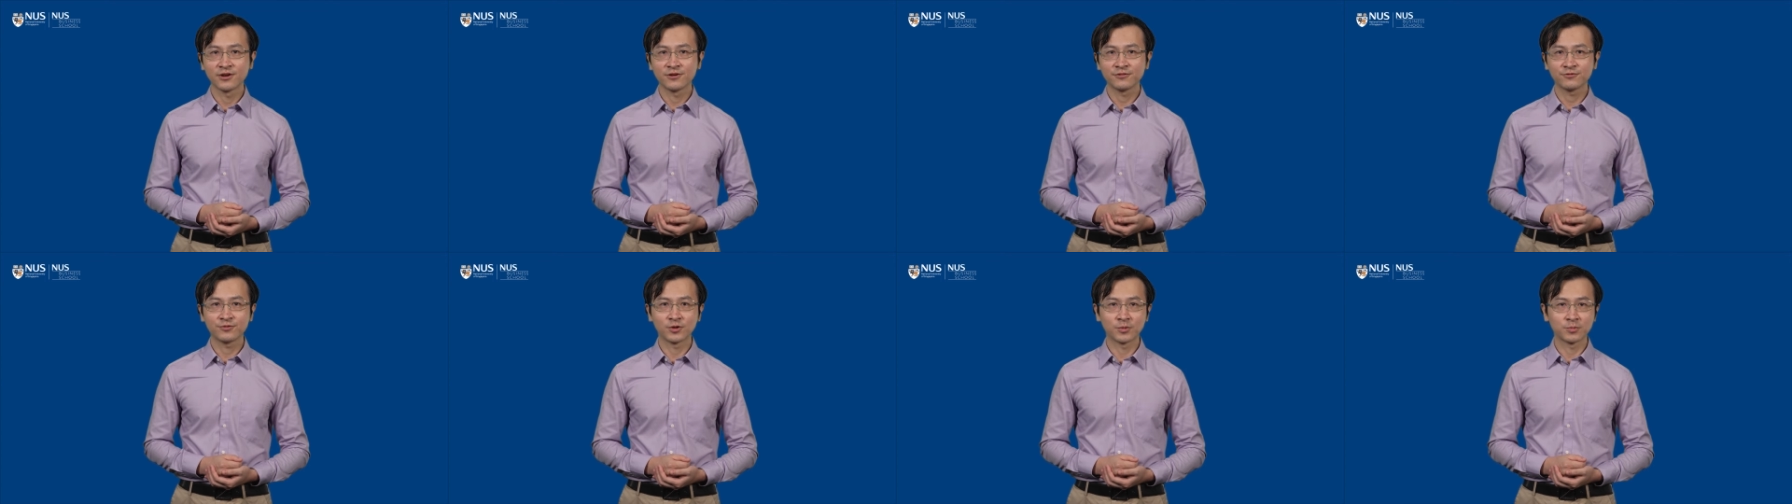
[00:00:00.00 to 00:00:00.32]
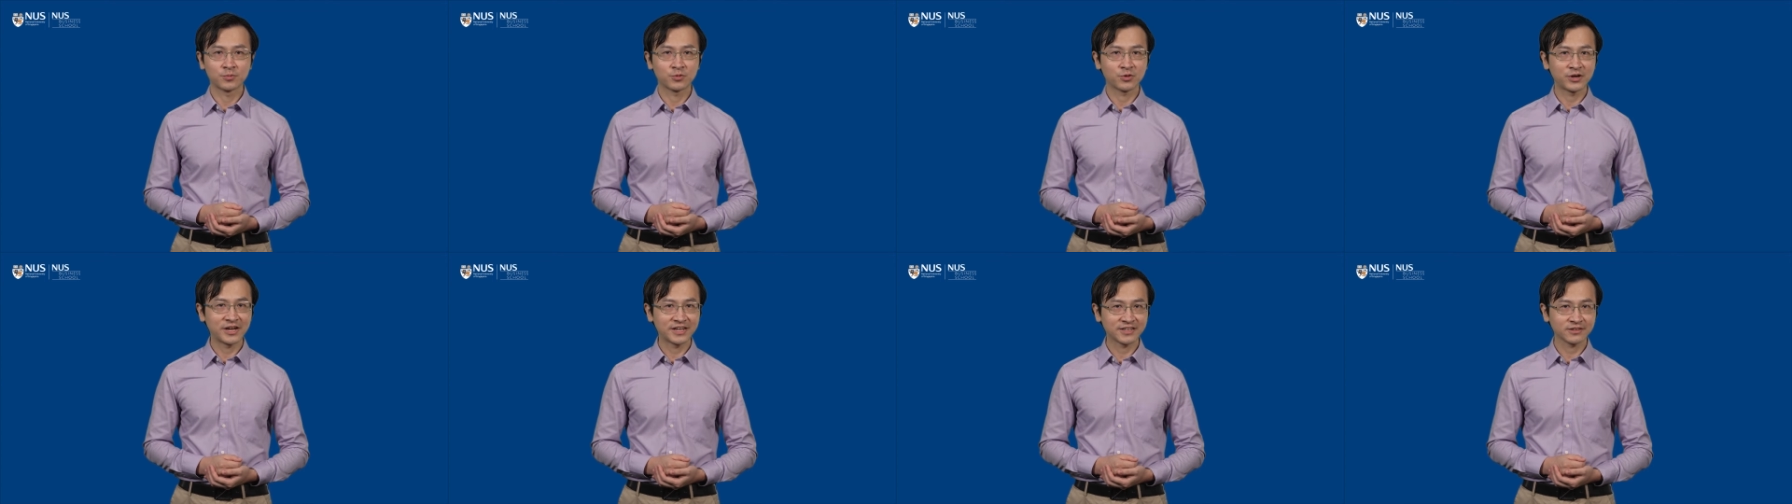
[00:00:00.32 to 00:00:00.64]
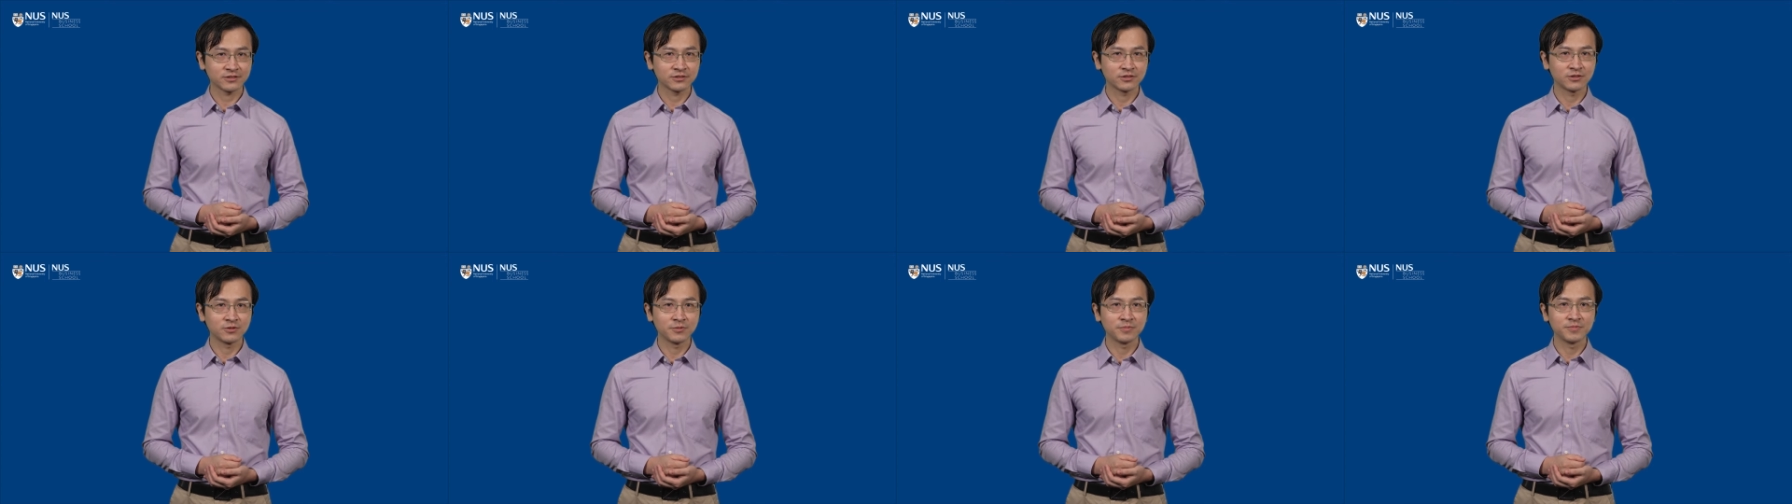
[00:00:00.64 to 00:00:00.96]
for
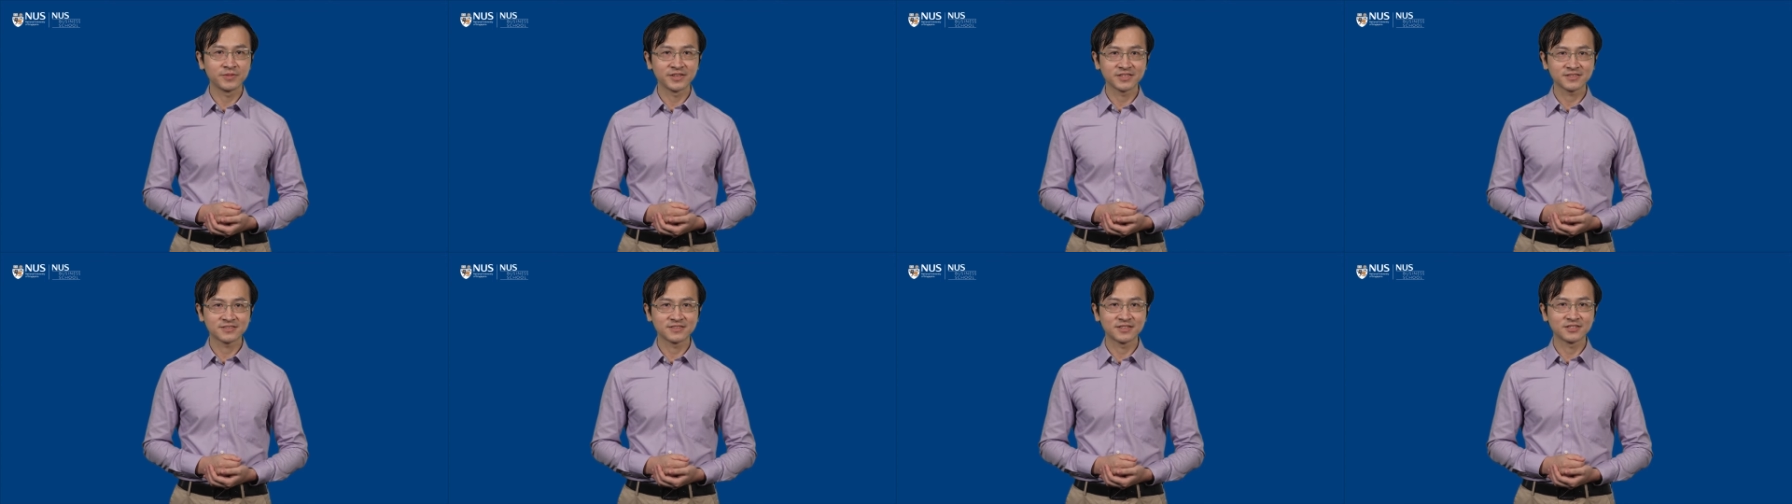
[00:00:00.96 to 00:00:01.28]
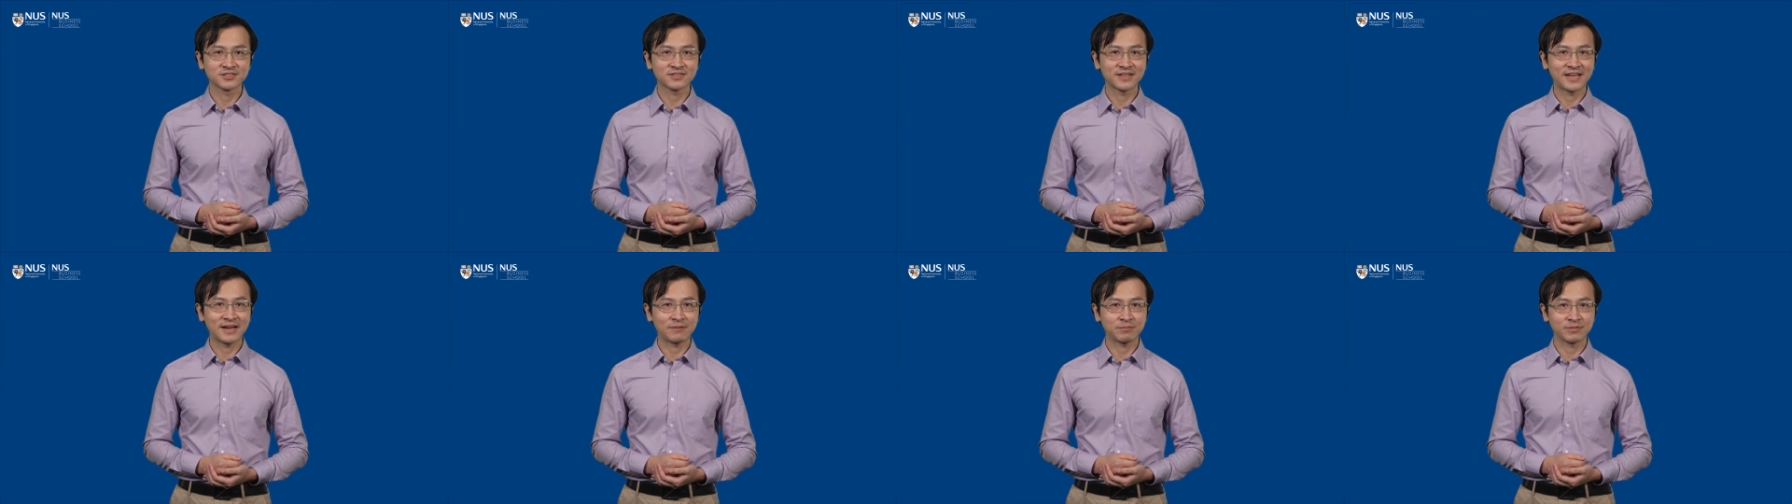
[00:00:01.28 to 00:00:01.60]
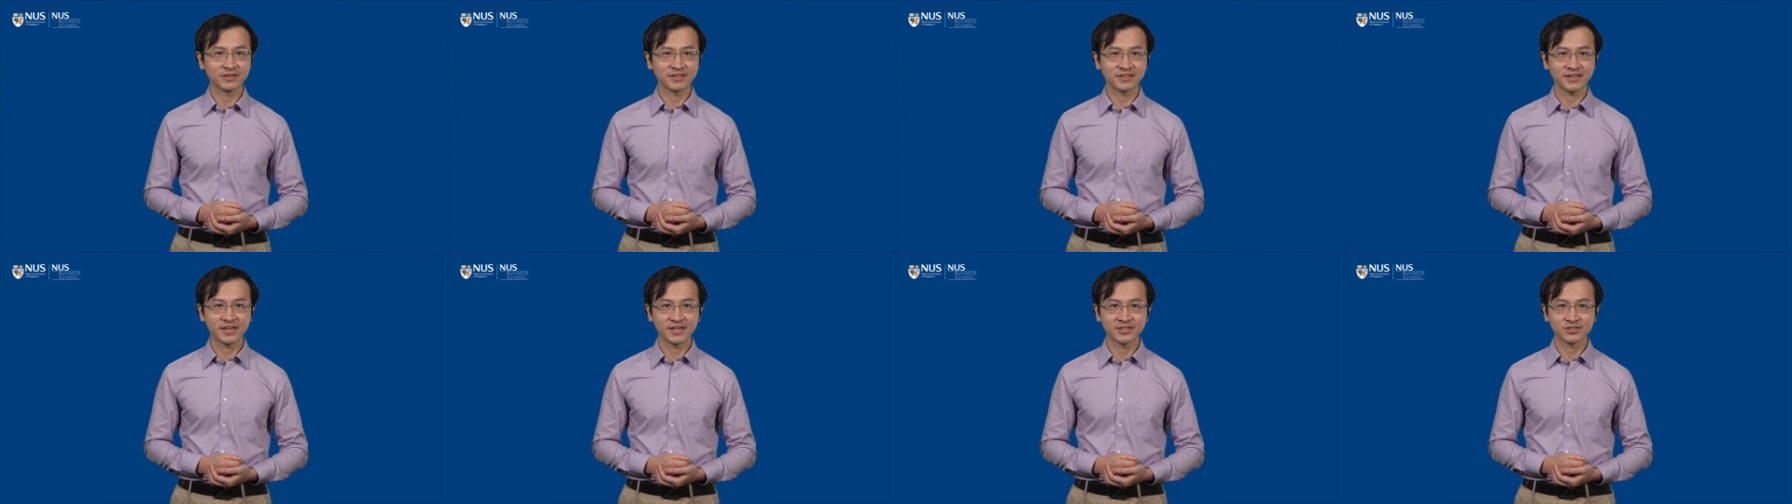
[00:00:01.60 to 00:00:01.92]
practical business
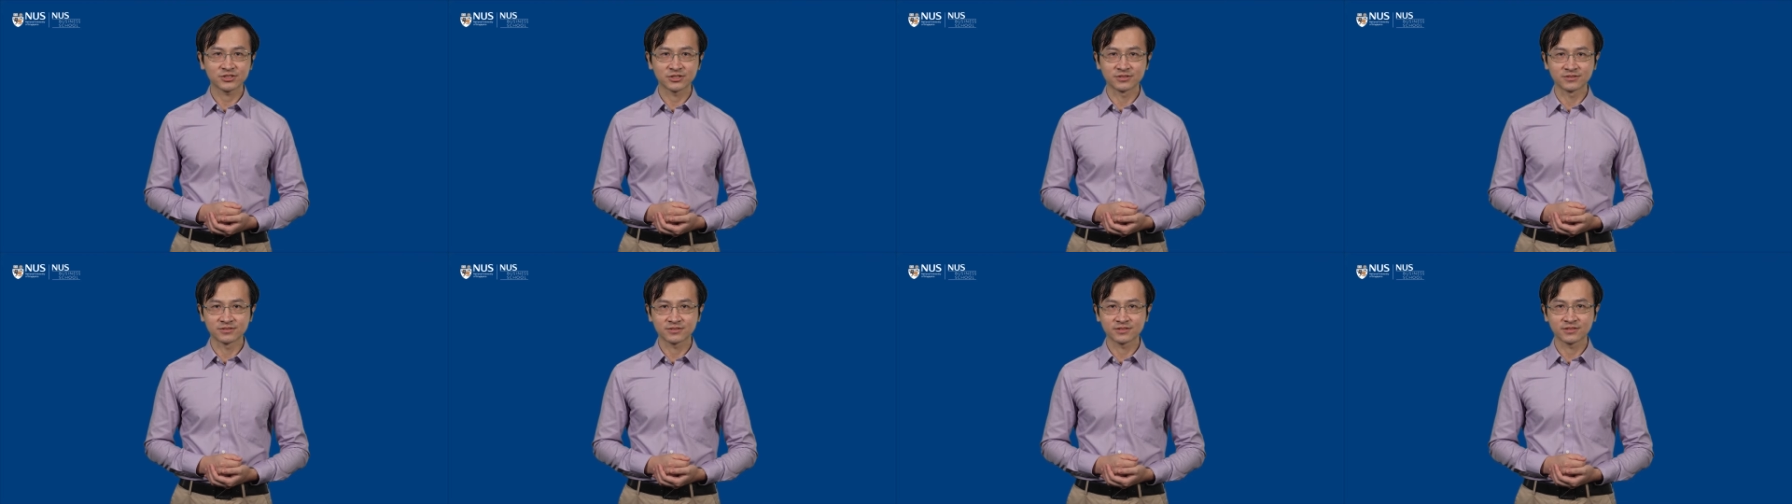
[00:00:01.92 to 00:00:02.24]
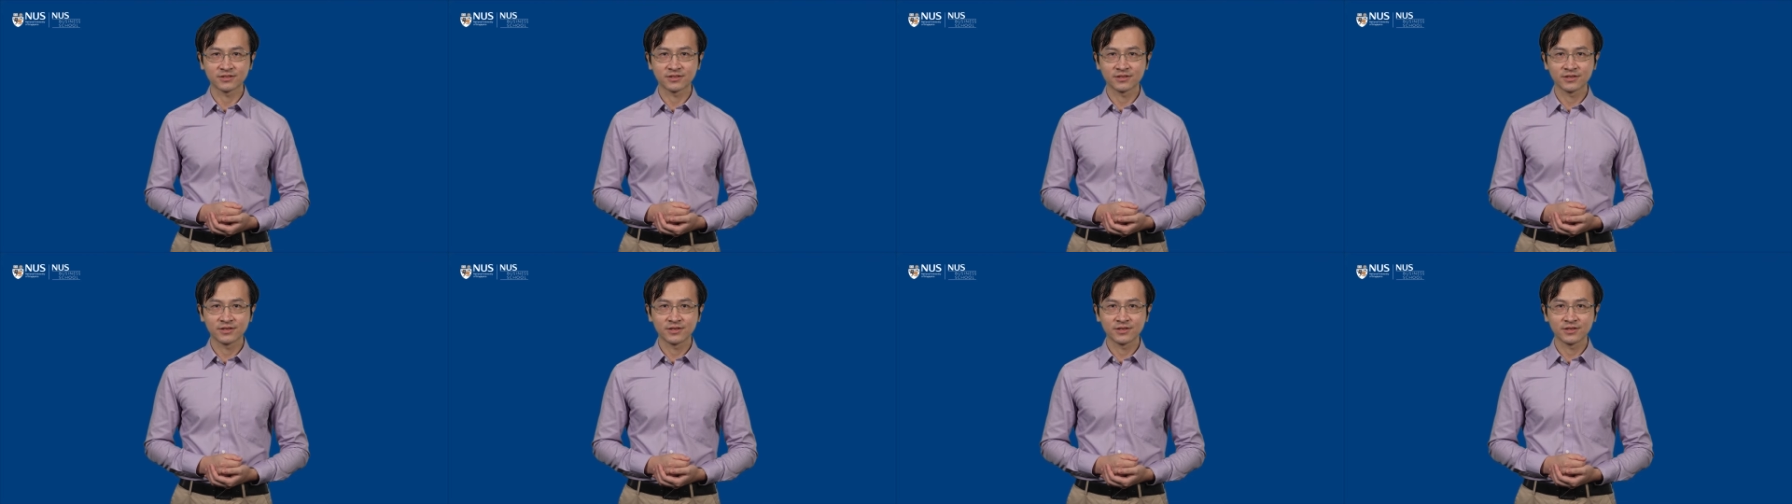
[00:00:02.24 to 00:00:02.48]
applications,